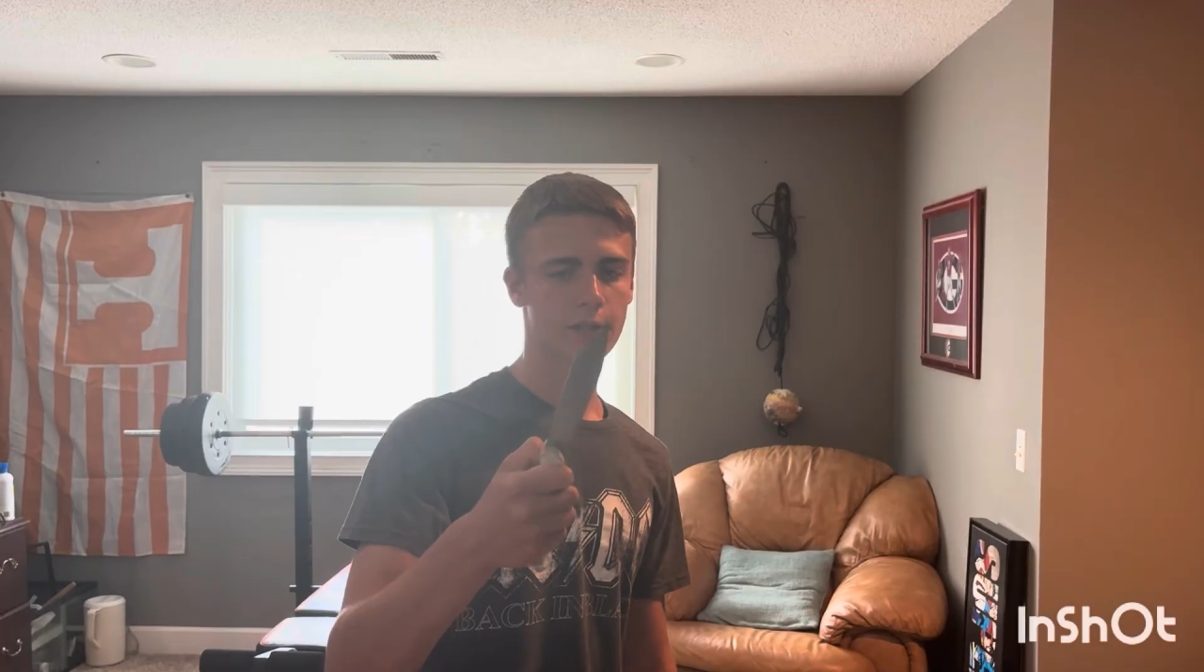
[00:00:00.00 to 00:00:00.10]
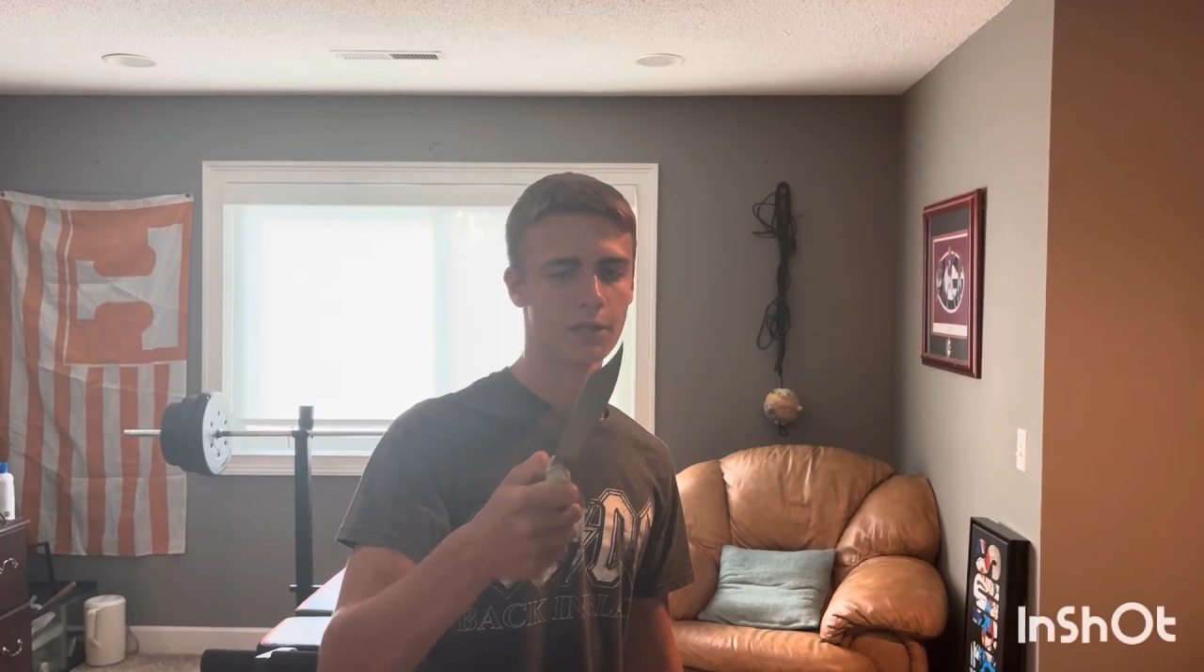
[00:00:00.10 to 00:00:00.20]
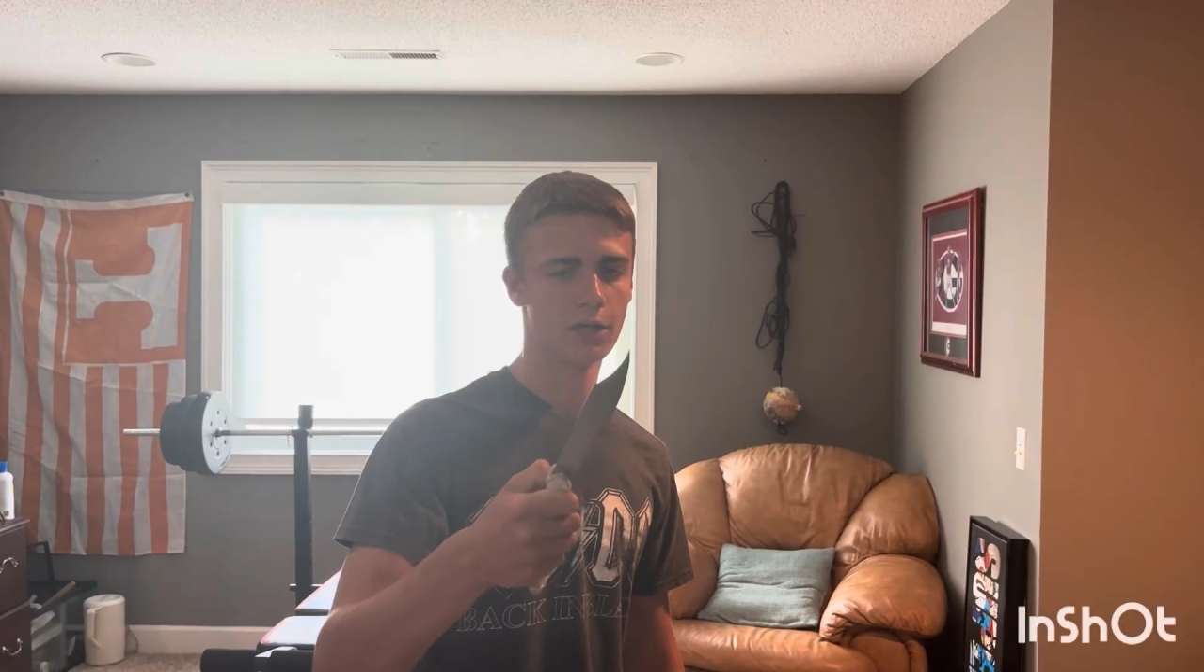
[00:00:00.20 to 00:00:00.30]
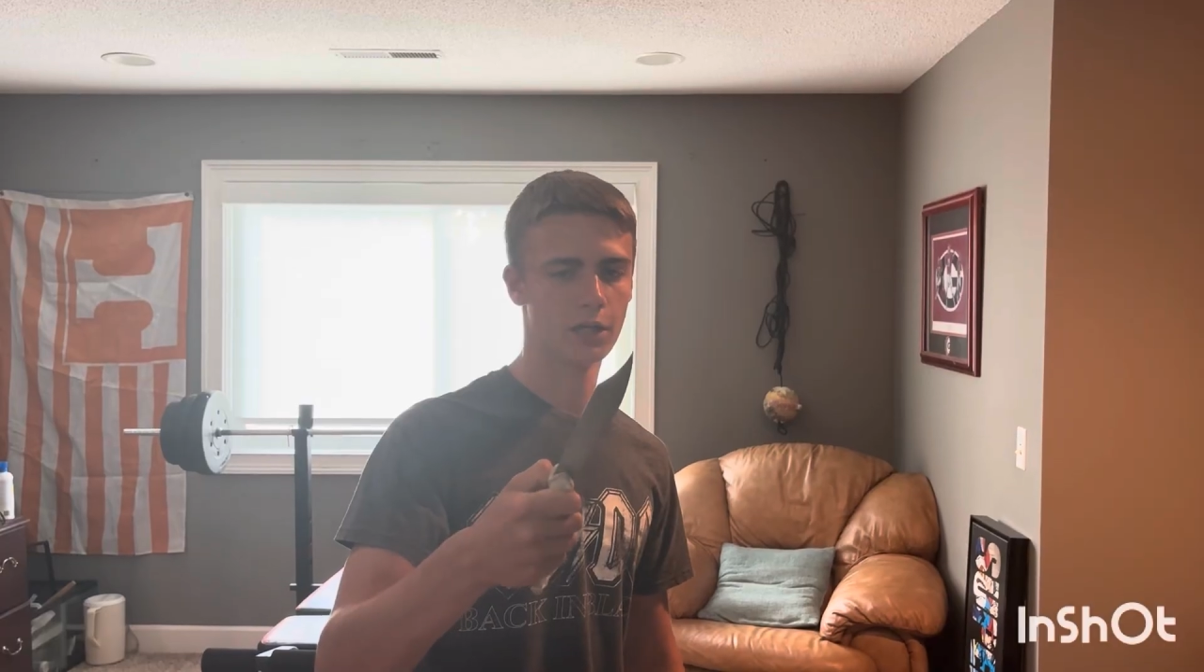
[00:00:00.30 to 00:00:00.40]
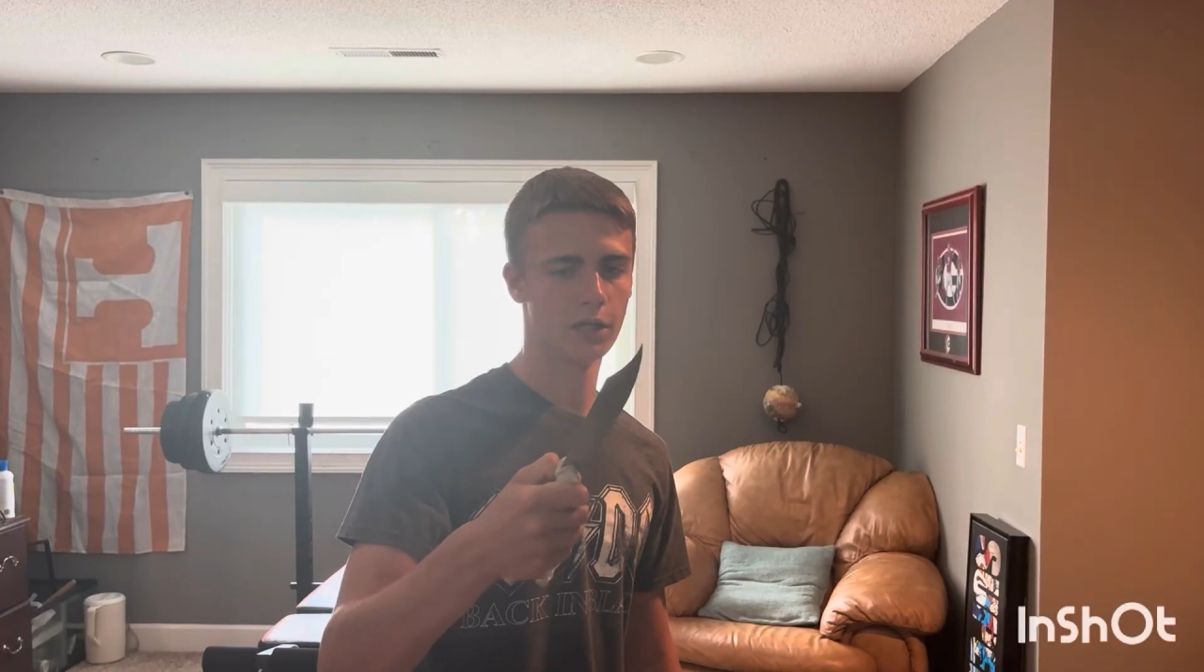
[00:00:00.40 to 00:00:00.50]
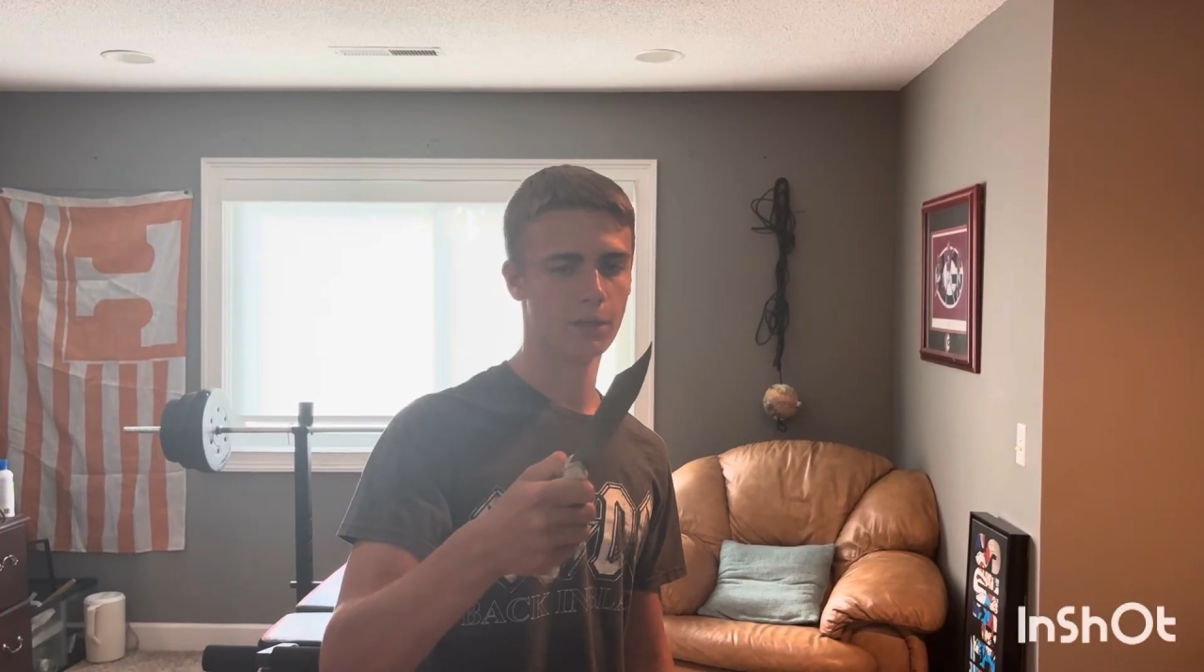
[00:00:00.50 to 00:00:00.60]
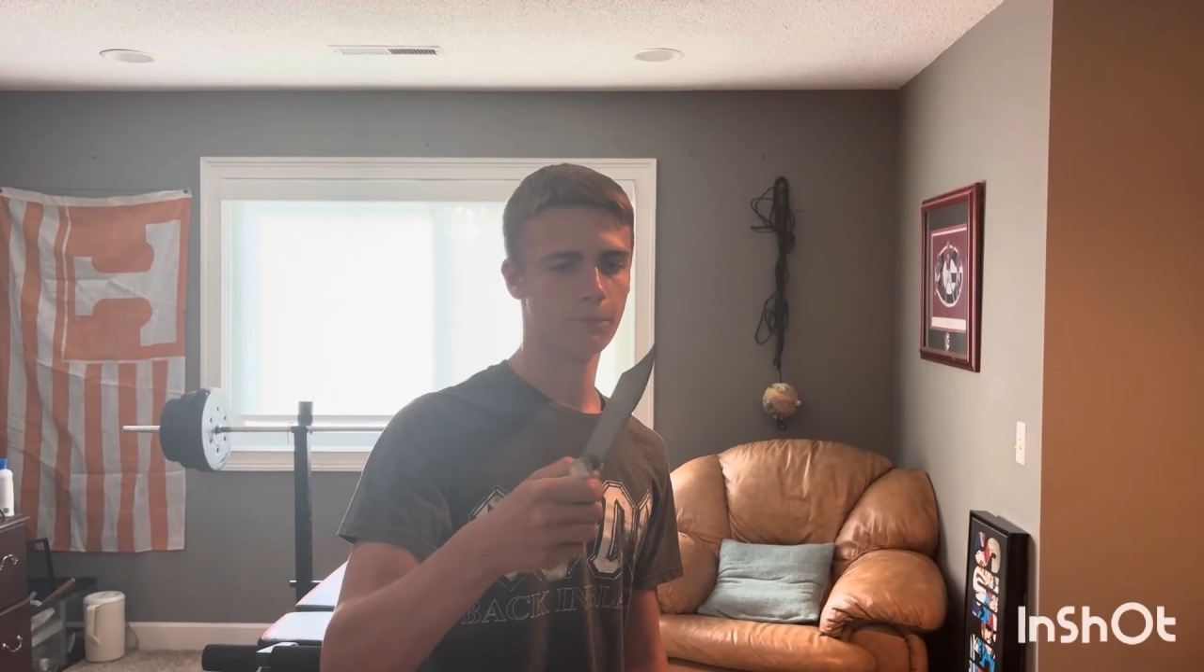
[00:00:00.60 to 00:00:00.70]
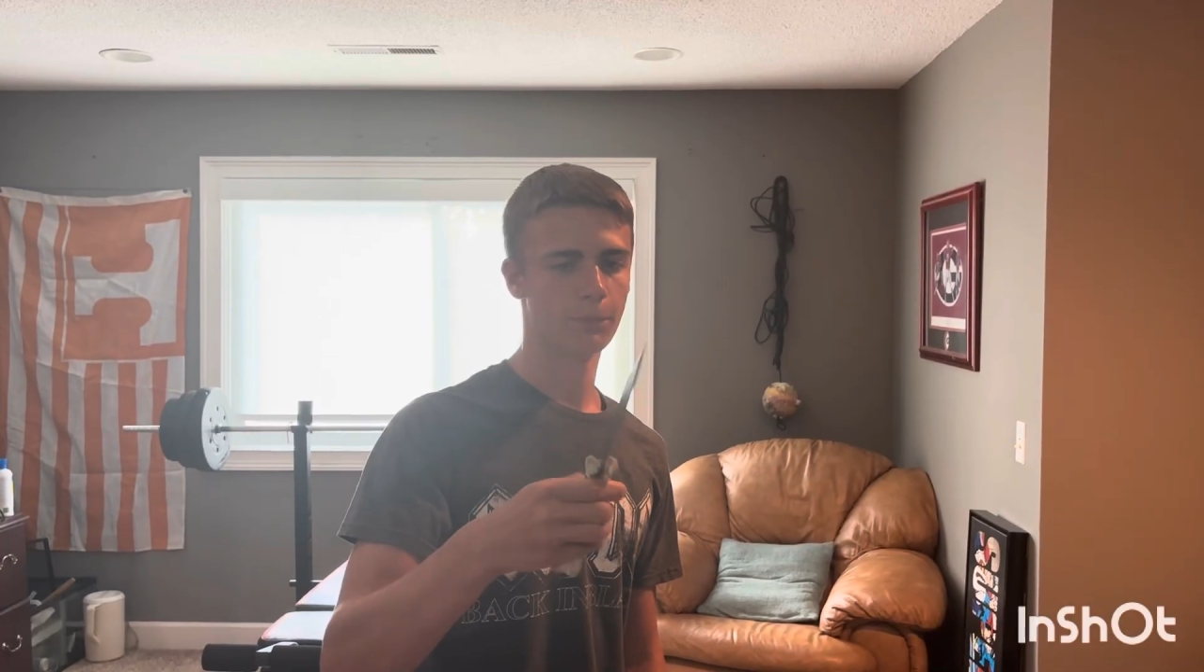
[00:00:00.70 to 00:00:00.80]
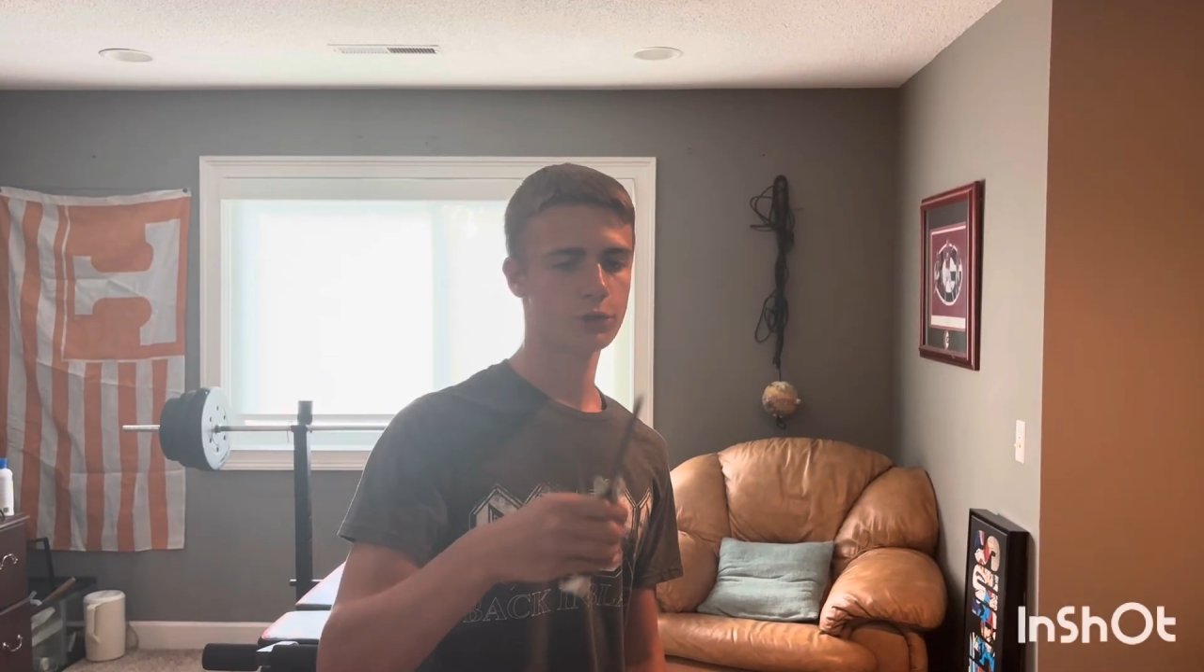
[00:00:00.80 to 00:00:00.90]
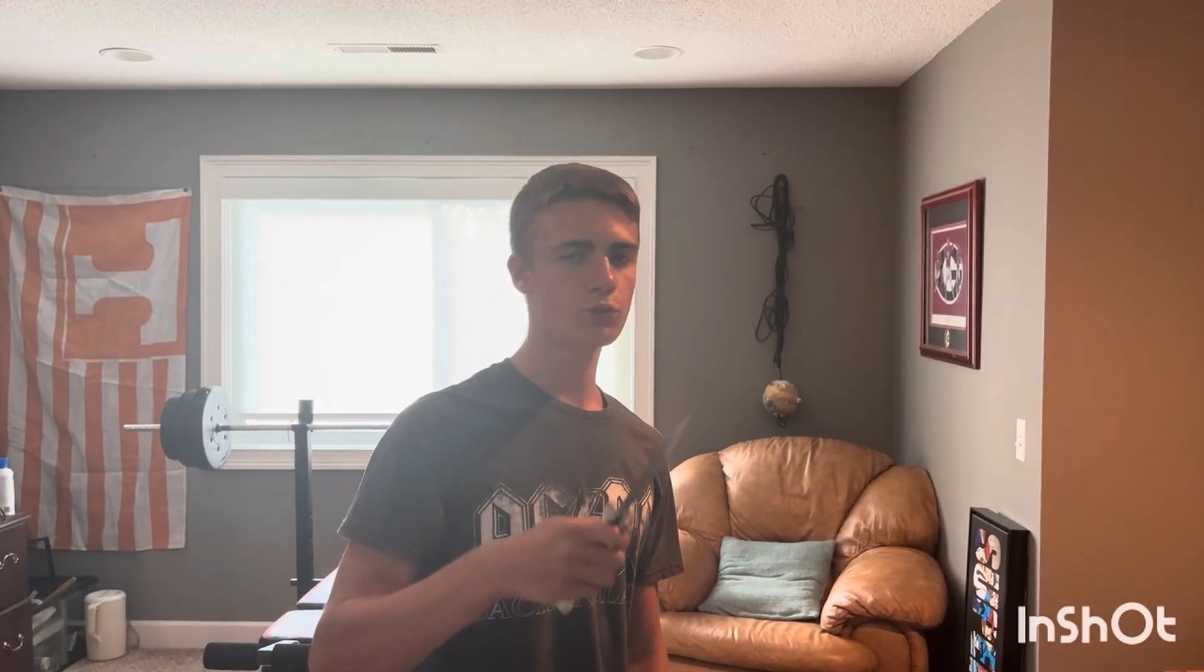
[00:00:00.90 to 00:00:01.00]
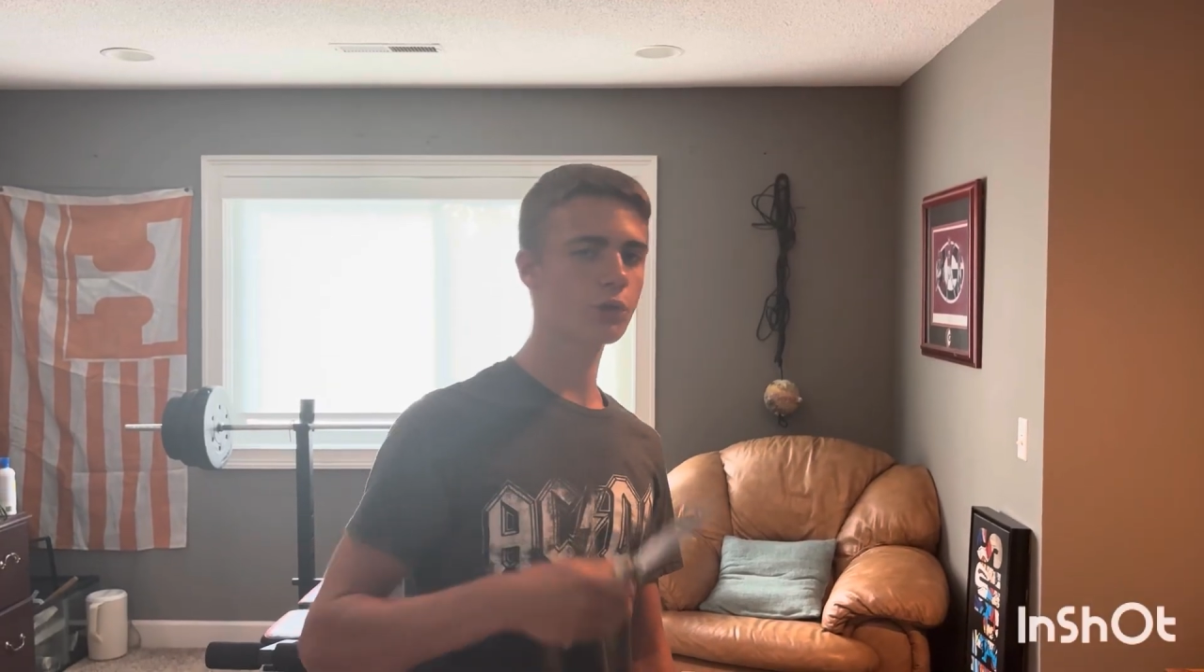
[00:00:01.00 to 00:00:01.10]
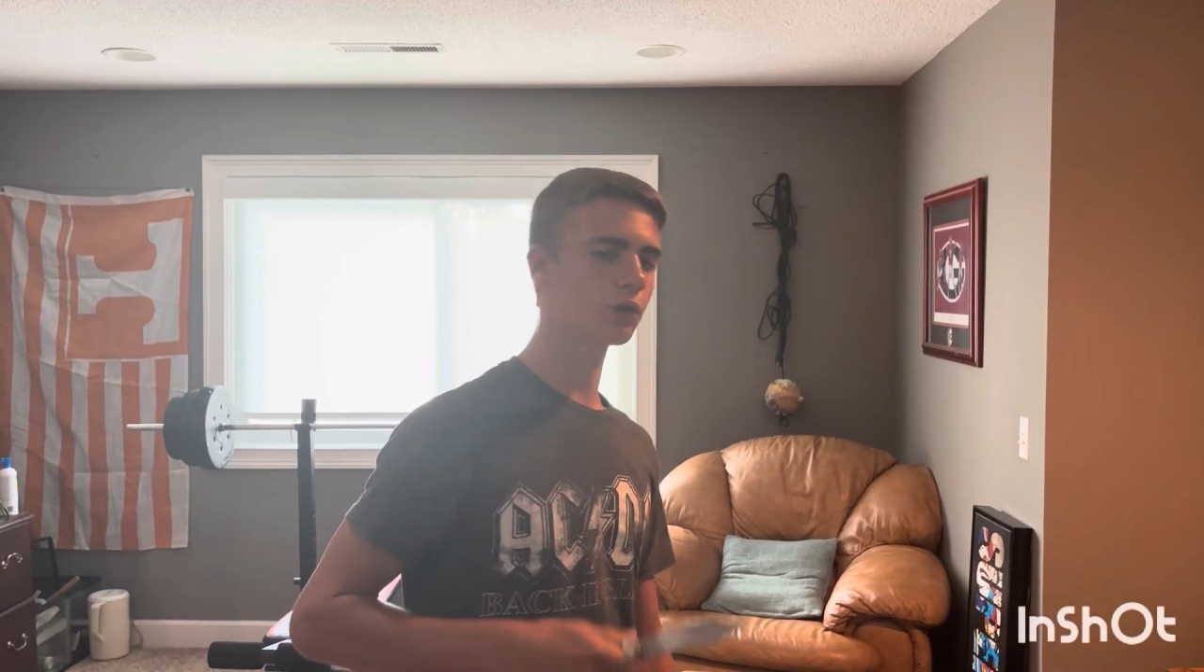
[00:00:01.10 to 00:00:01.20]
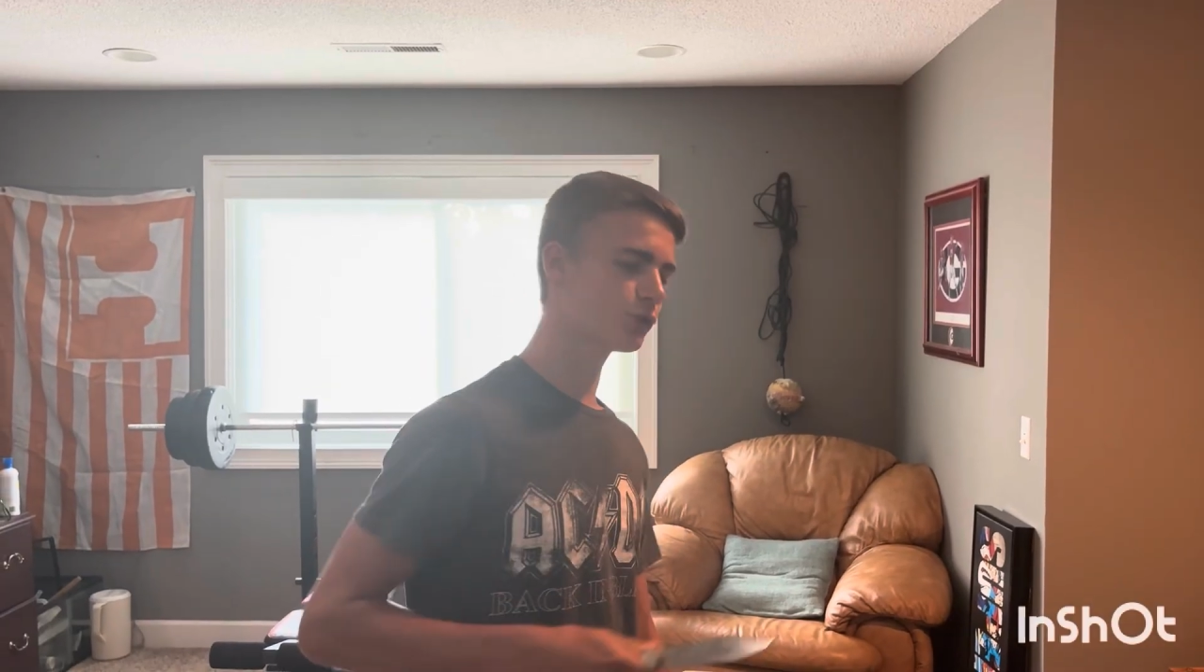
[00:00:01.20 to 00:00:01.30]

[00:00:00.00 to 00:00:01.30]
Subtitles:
But you could